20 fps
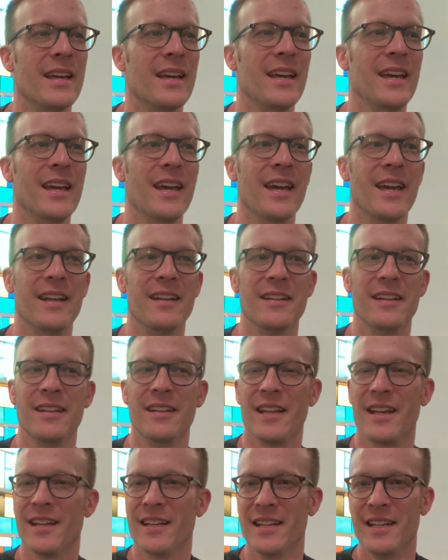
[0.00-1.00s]

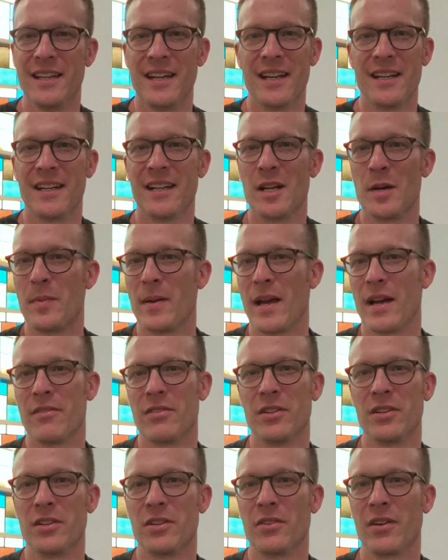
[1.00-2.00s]
And then he ended up
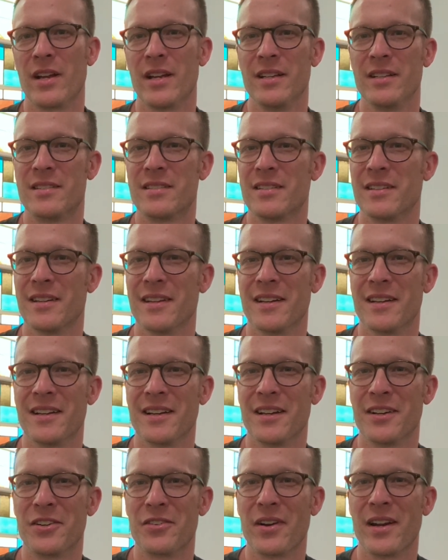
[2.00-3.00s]
having a
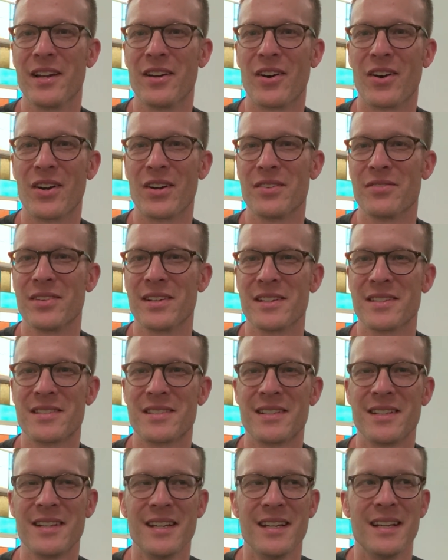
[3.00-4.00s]
great
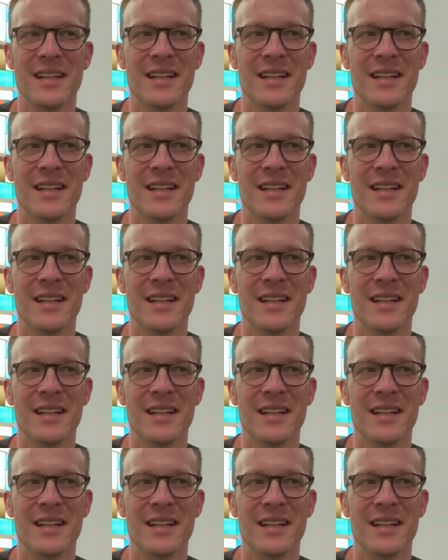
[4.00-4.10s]
harvest.